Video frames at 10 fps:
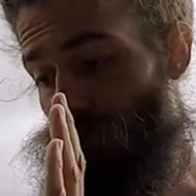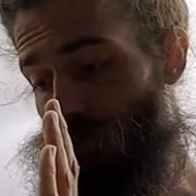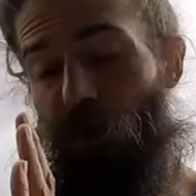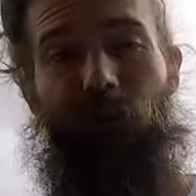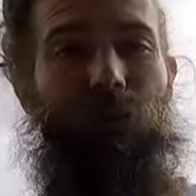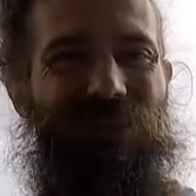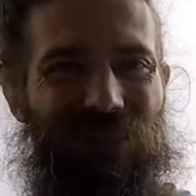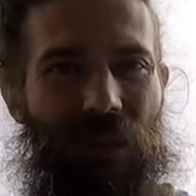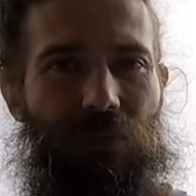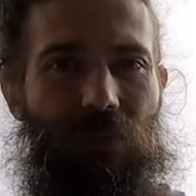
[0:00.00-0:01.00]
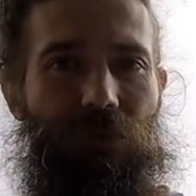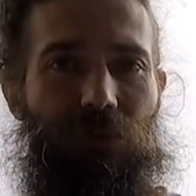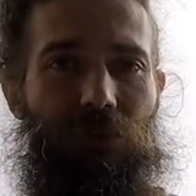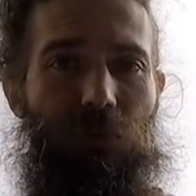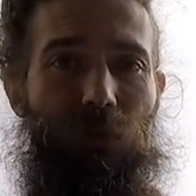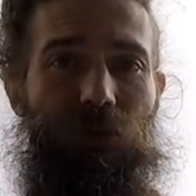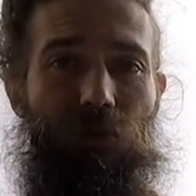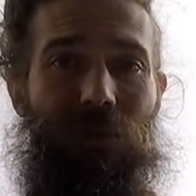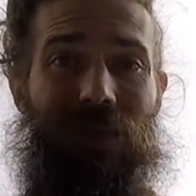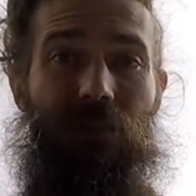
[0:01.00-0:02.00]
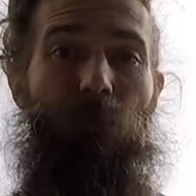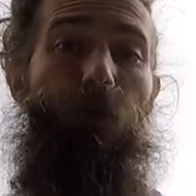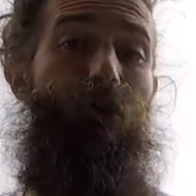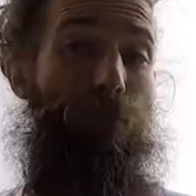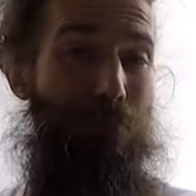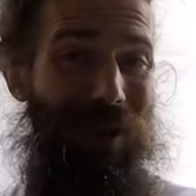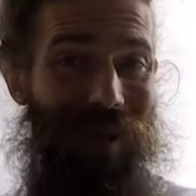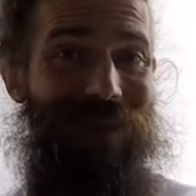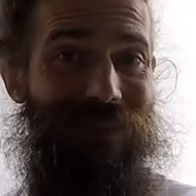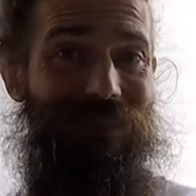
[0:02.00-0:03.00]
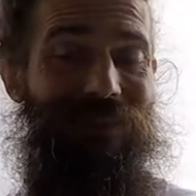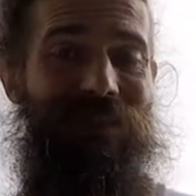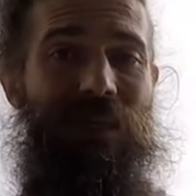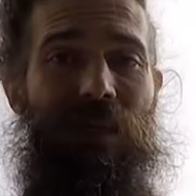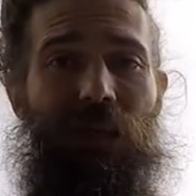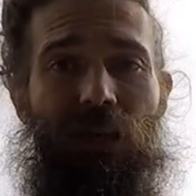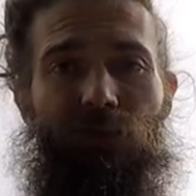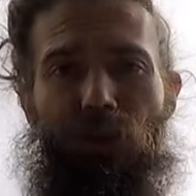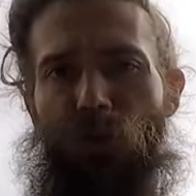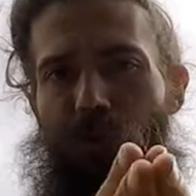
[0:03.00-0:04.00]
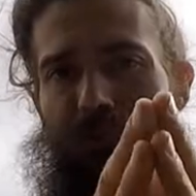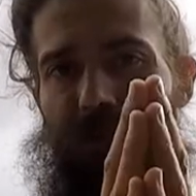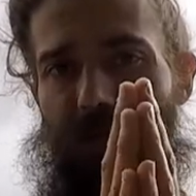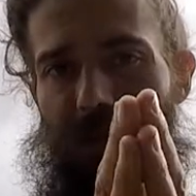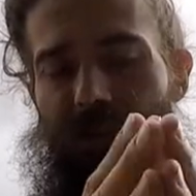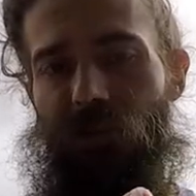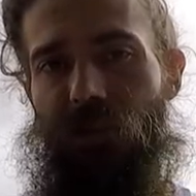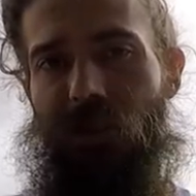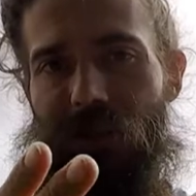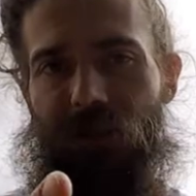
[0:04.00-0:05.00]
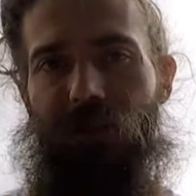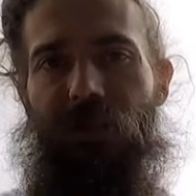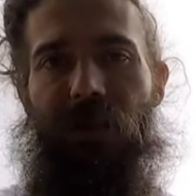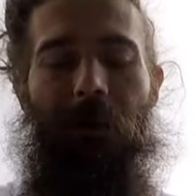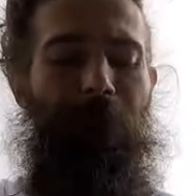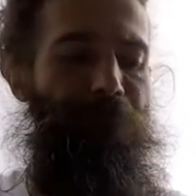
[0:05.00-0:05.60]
musculoskeletal system, which relates more to pace. So here's the, here's the thing.